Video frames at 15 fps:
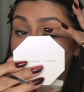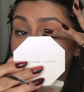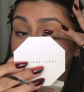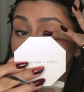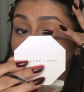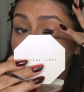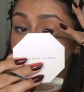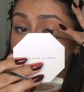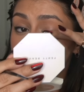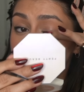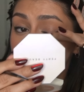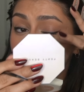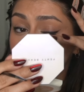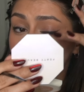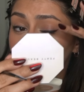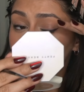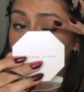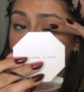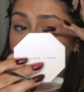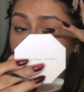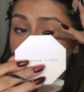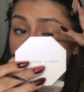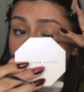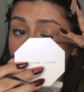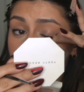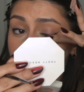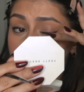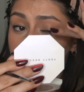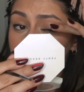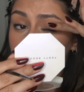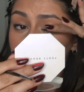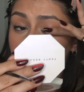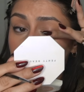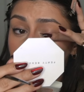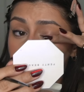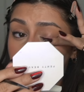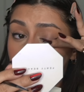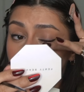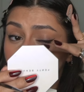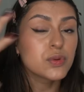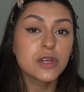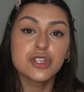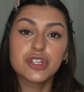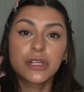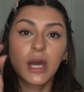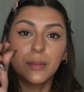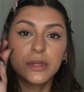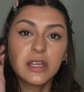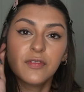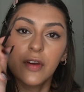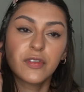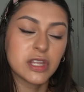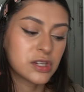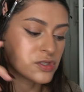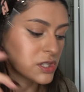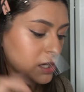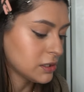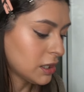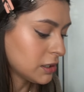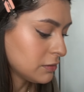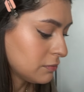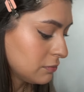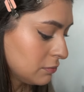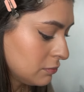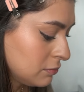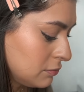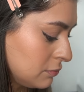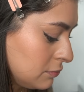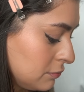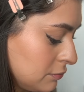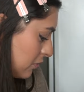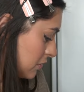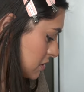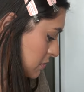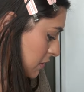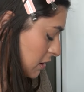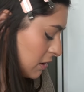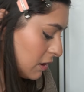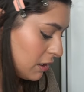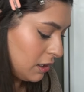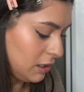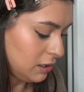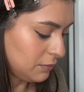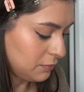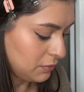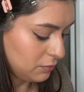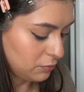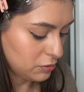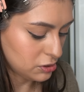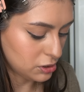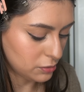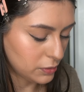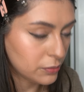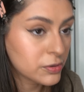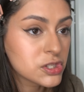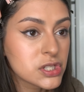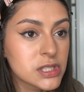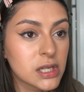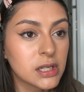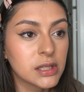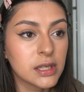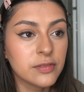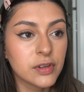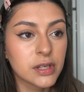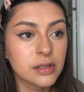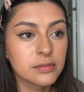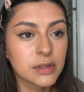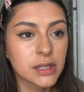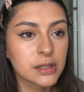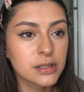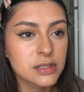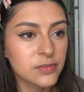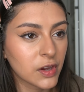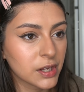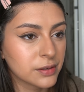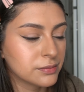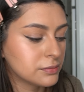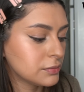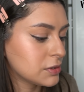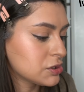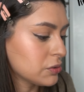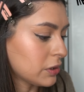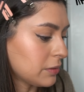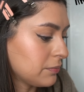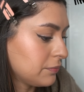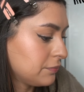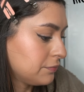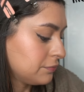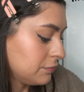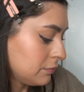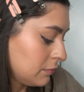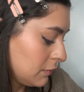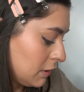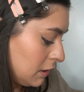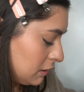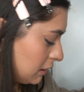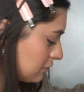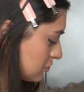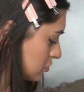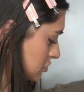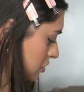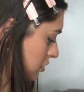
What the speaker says: me making a tutorial and not knowing how to do it. So you should not believe everything you see online. Where's my cap? Well, you know what? We're just gonna leave it. Like, it's fine. It's okay. Life goes